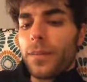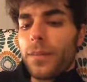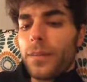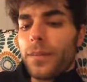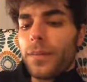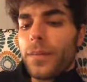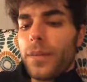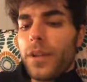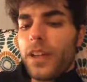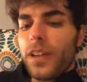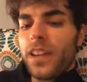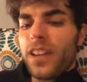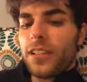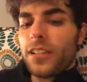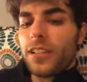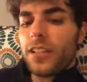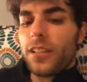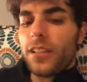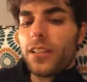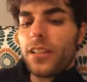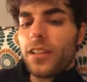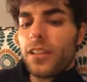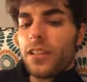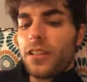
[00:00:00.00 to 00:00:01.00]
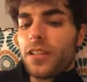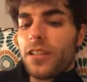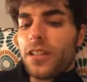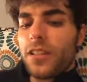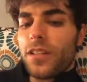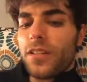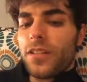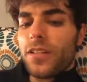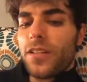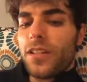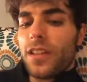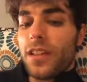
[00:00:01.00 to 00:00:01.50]
connectedness of
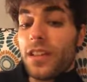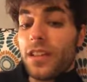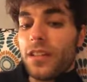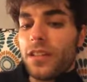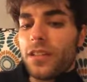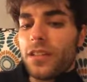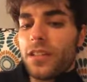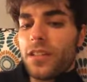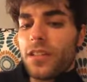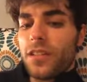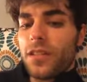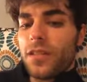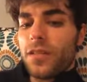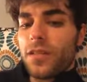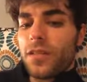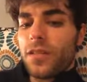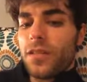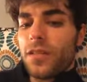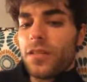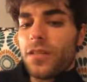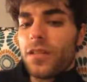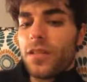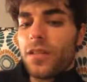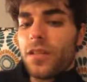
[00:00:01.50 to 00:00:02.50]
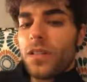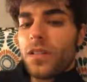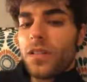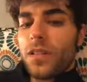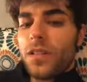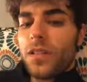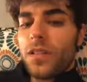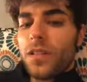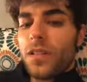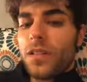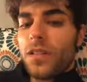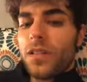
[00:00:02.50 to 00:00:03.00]
things
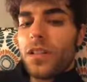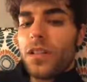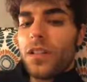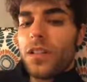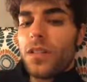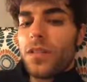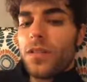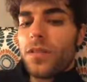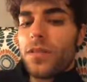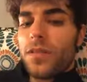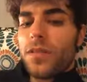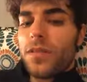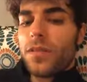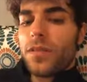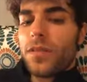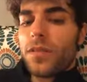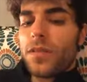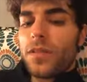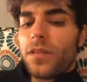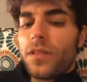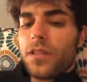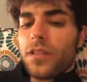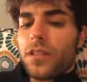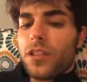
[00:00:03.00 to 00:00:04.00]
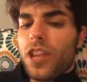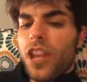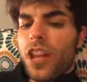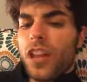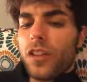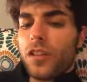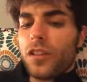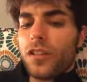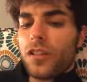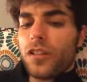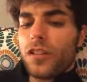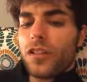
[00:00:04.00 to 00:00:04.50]
and
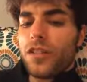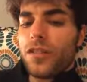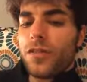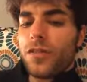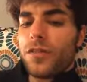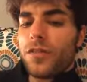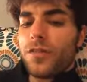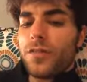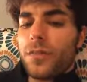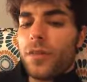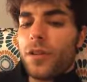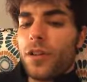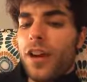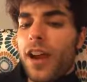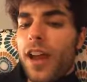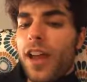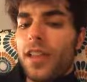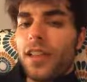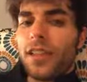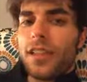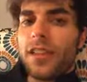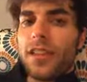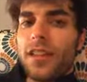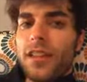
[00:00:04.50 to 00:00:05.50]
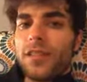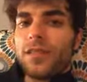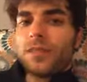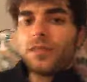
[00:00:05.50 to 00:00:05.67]
challenges of morality,